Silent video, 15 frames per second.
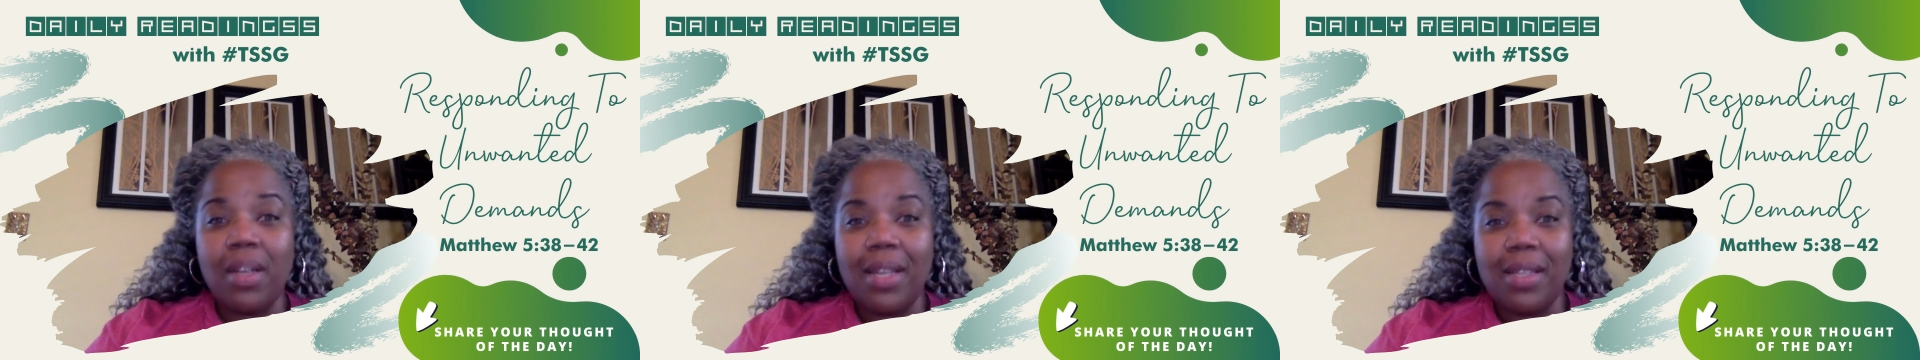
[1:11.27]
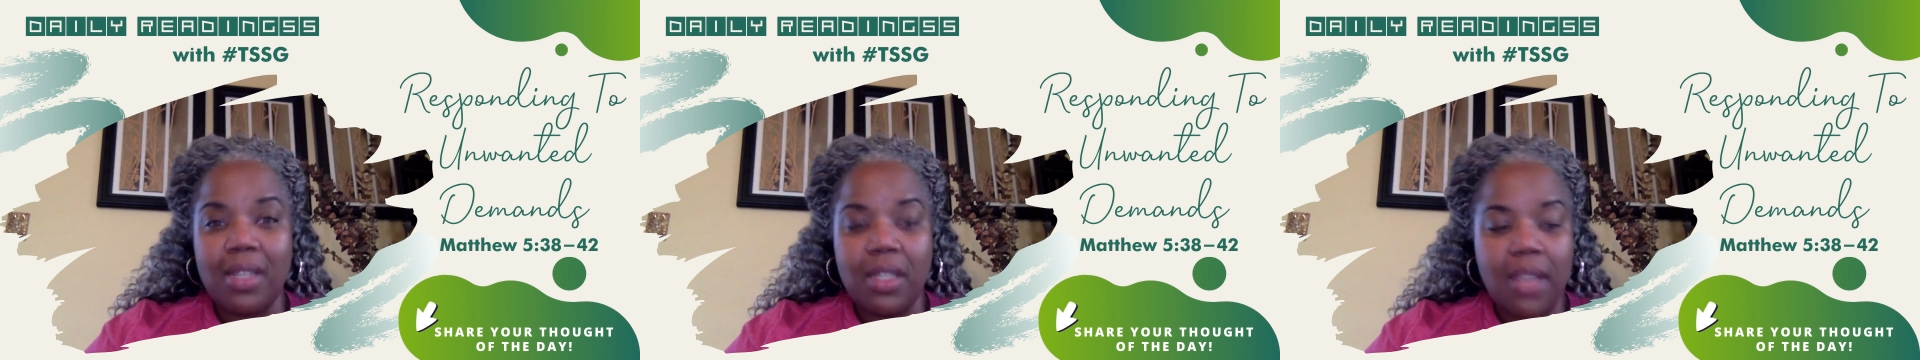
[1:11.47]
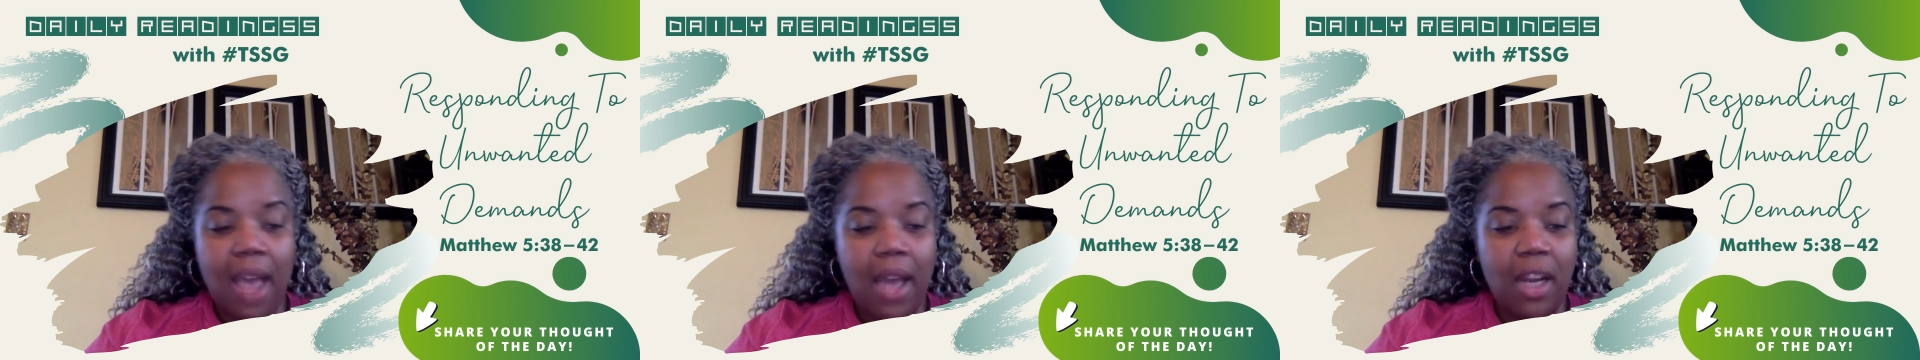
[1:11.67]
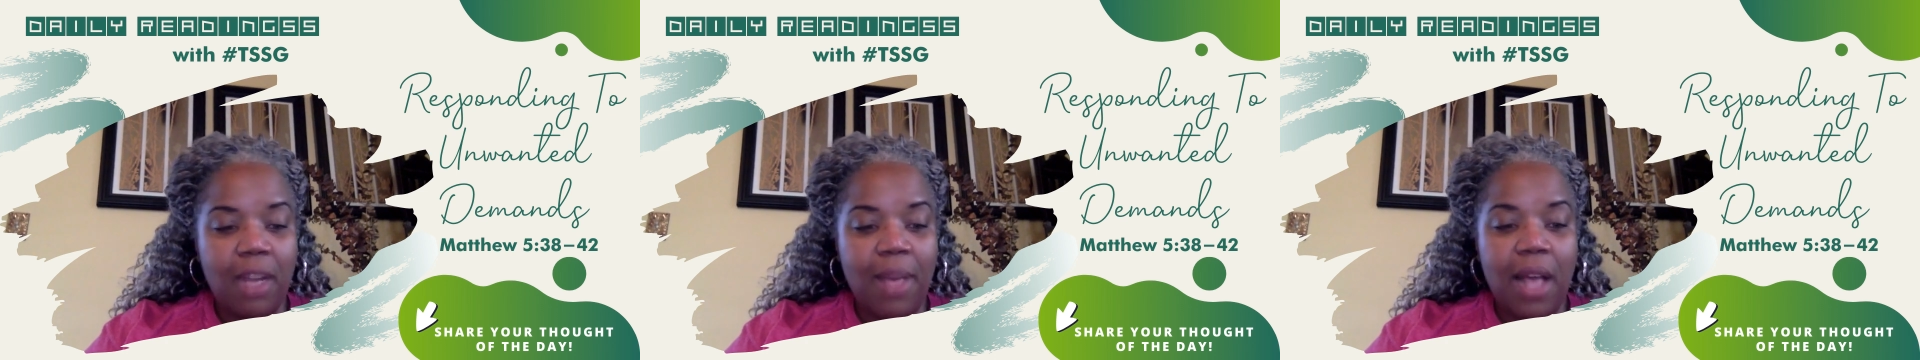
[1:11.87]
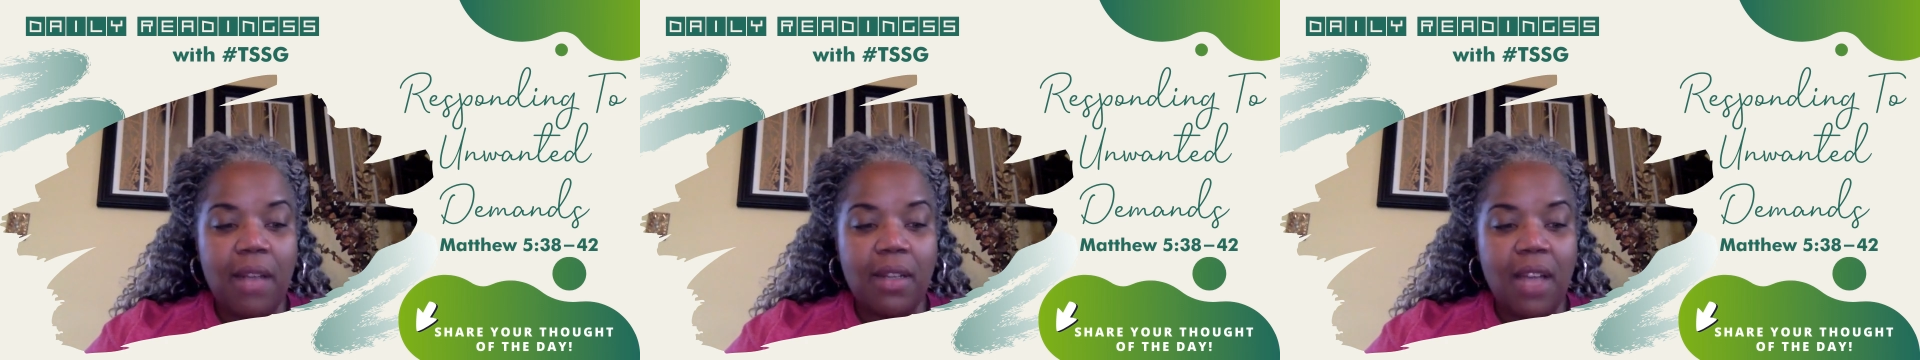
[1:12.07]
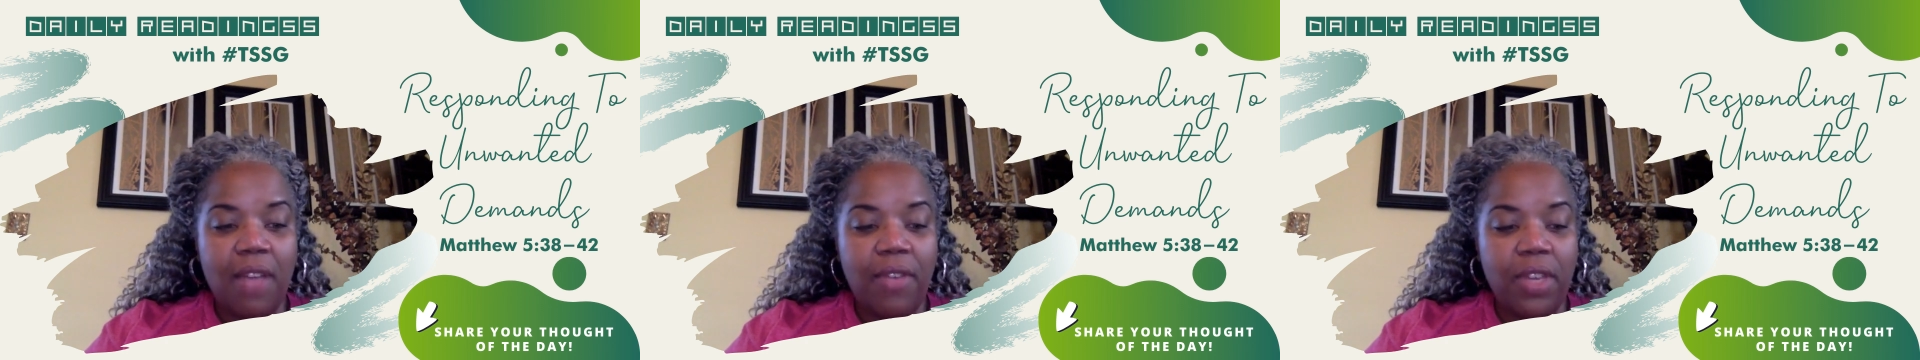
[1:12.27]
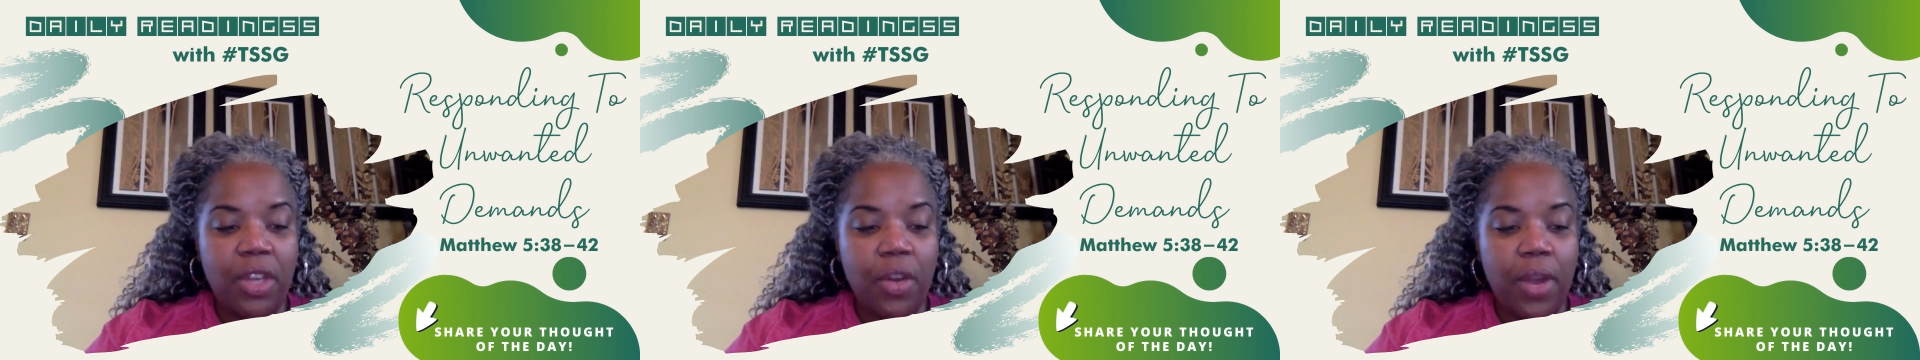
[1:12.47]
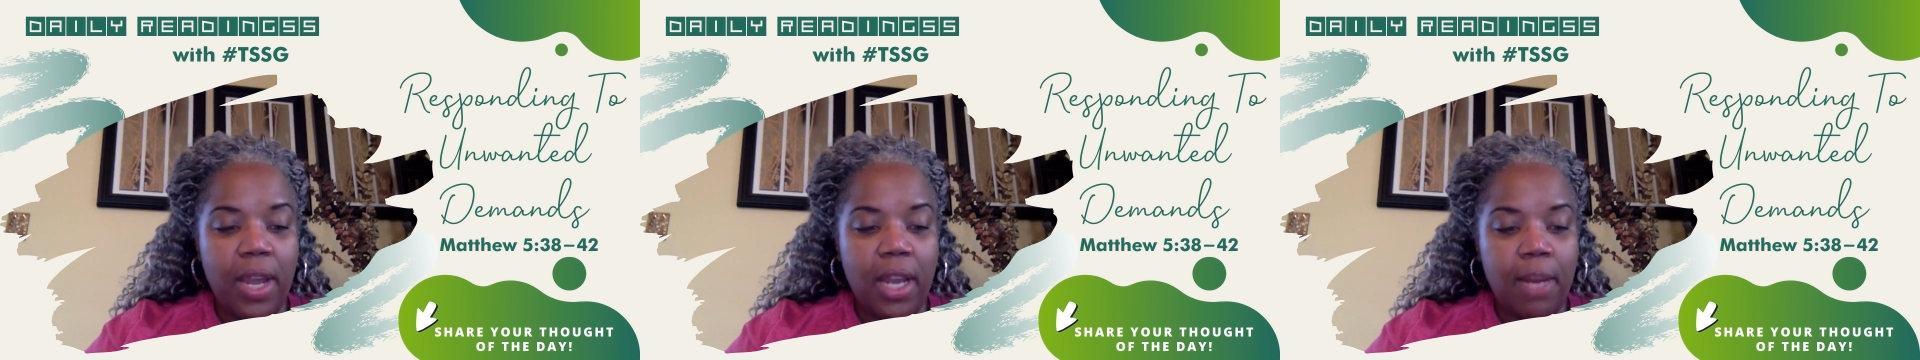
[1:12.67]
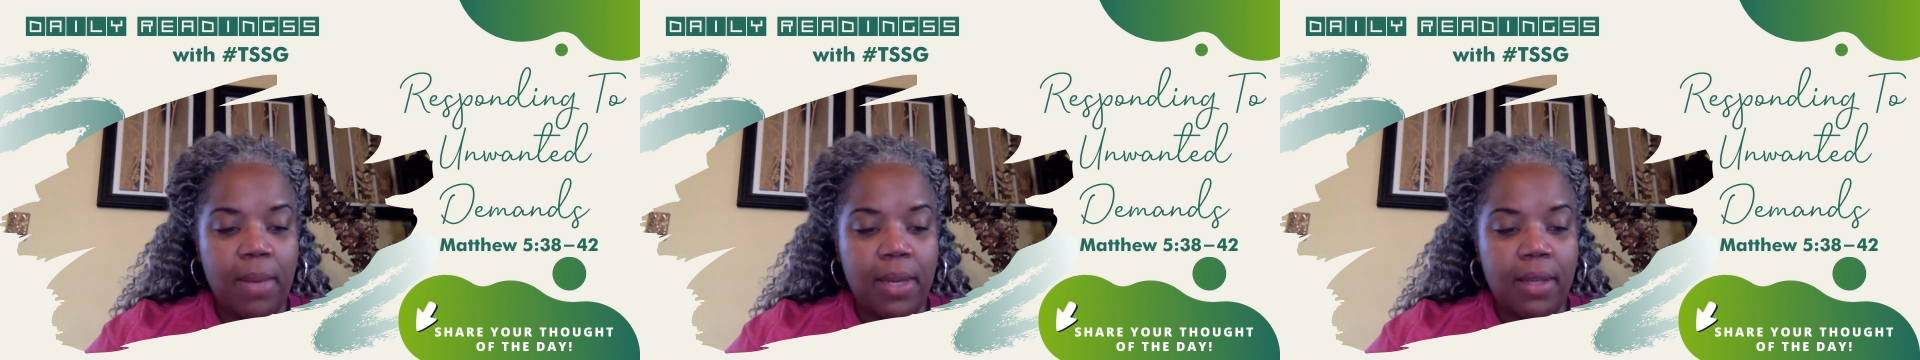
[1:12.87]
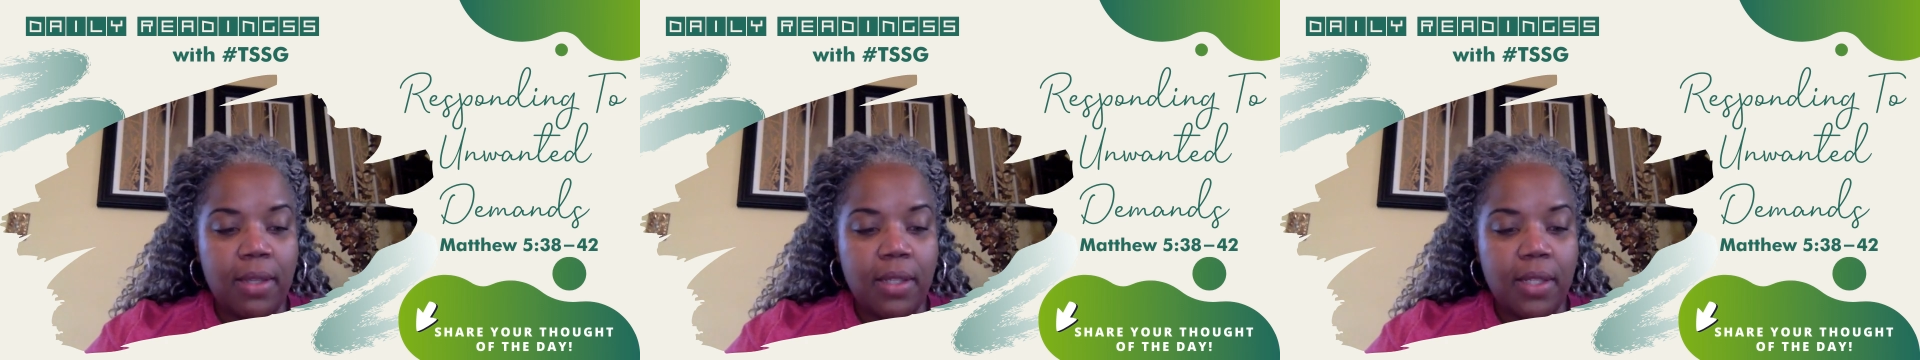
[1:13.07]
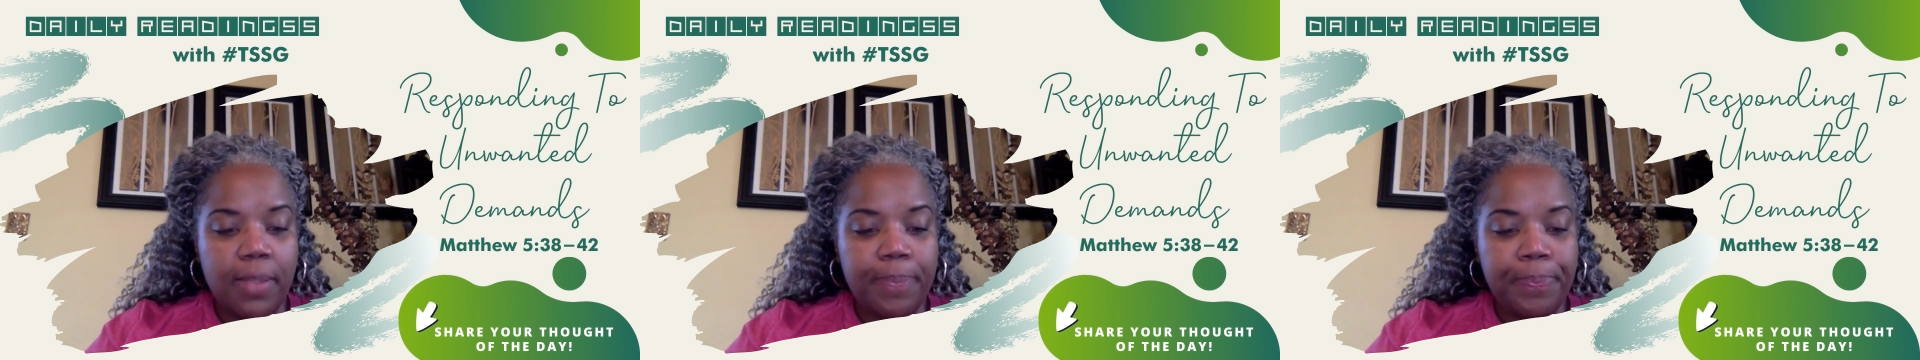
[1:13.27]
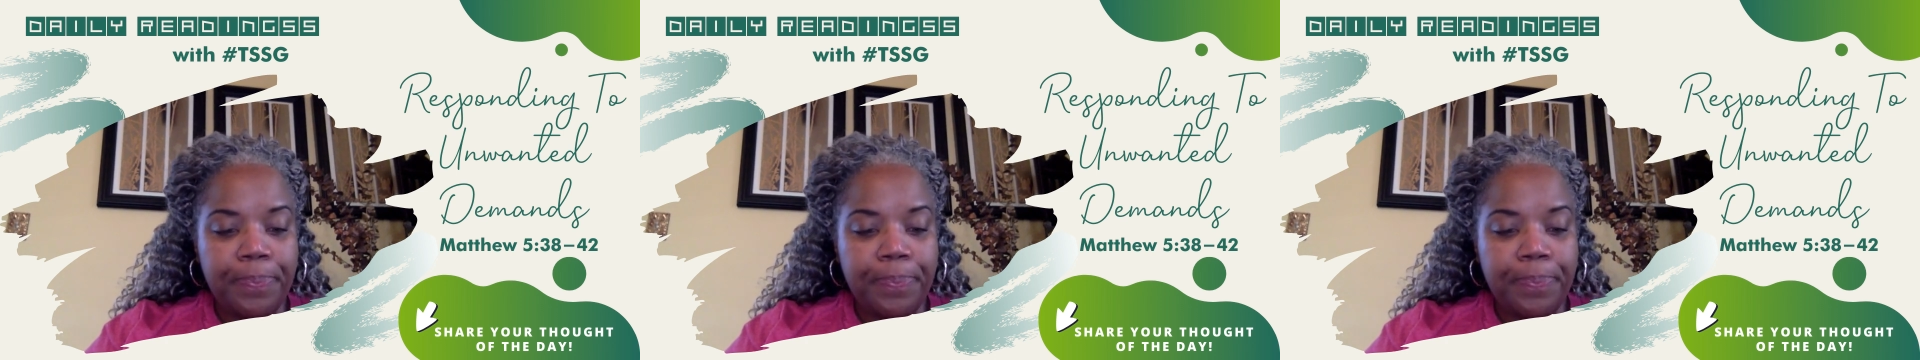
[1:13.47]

lesson title about loving your enemies.